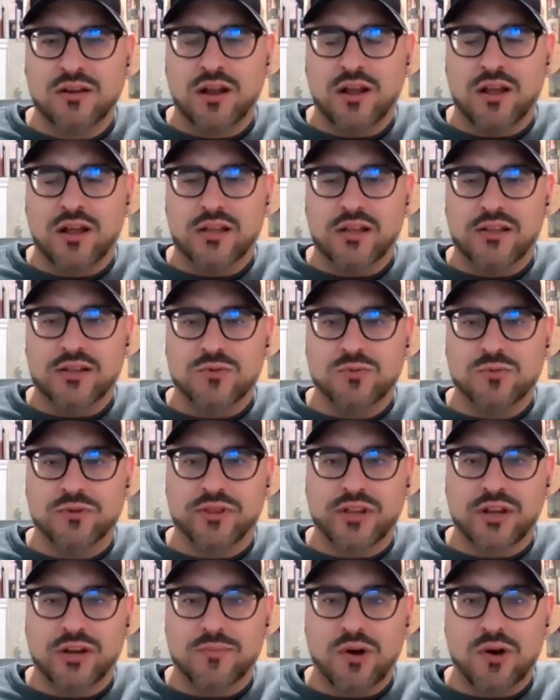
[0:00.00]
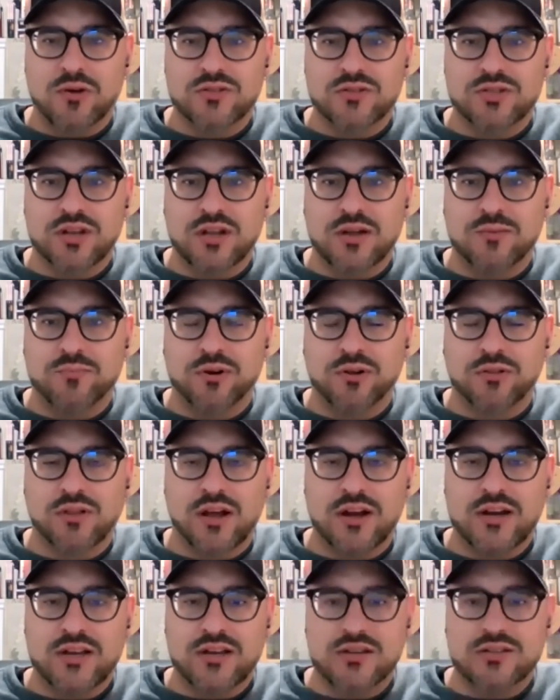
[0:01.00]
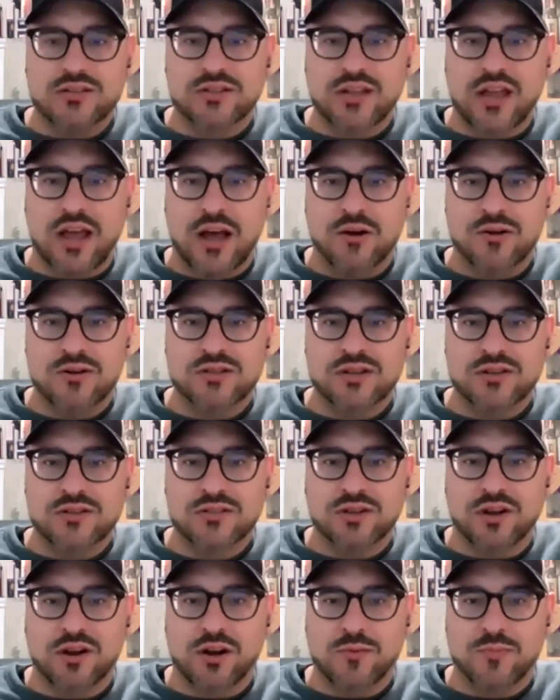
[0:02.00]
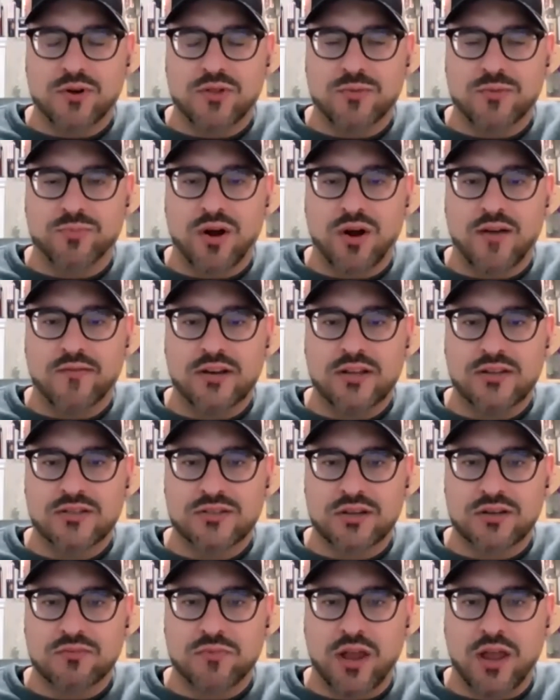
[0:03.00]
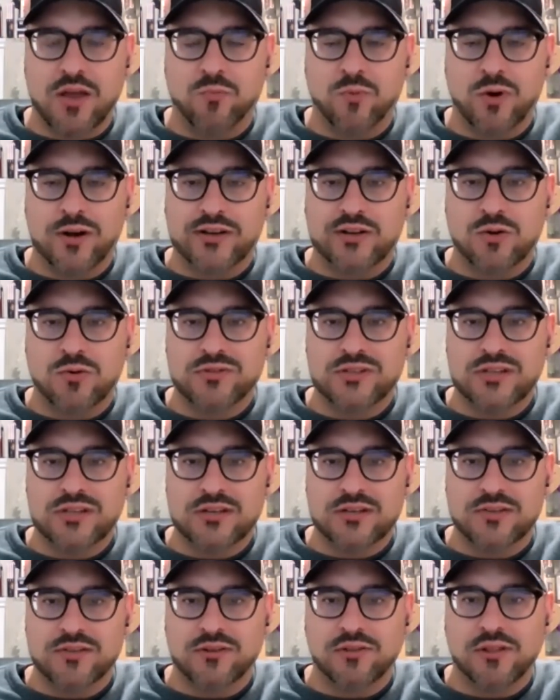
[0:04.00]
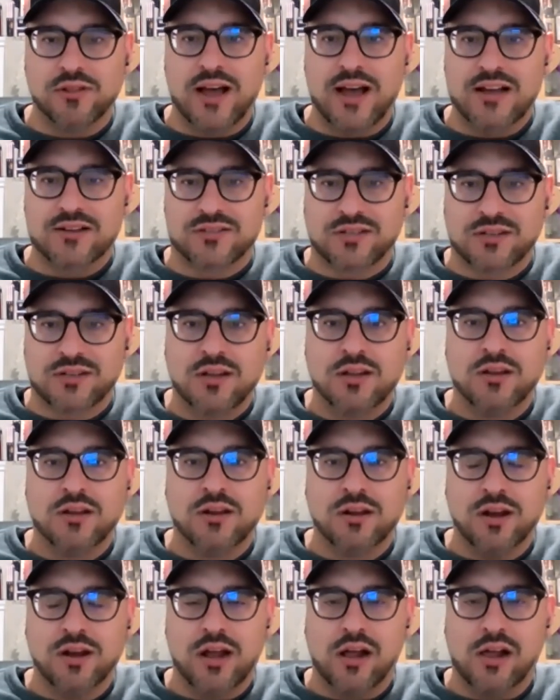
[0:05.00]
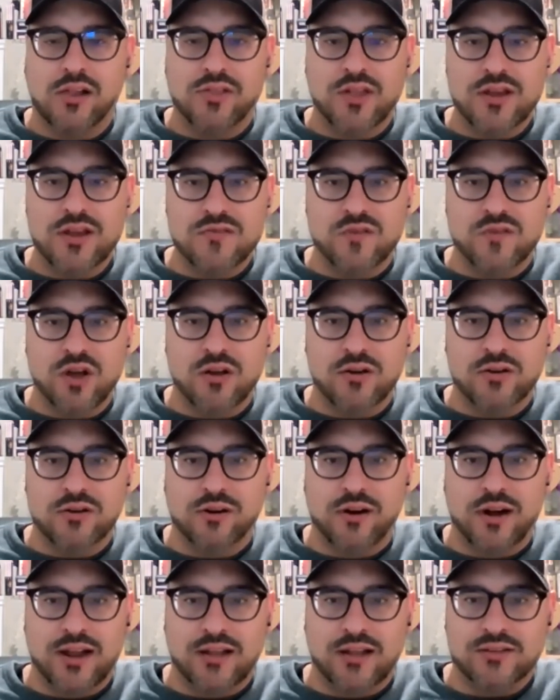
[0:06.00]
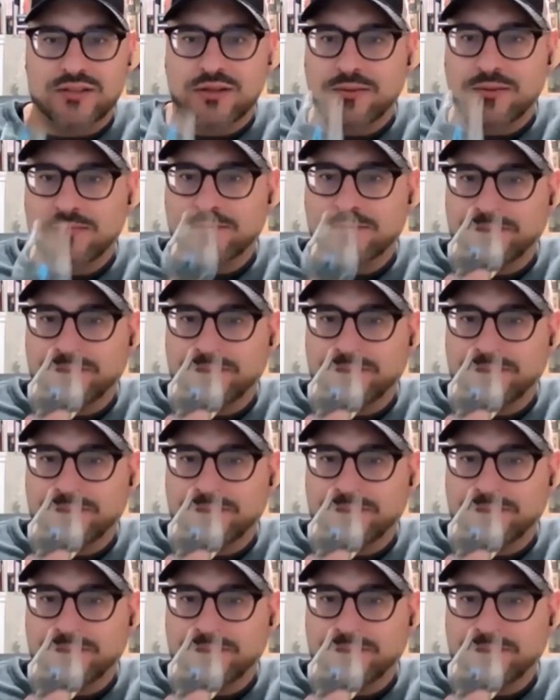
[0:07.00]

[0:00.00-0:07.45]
the cool thing about Bruichladdich is how it does talk about the provenance and what goes into the glass that you've got in your hands.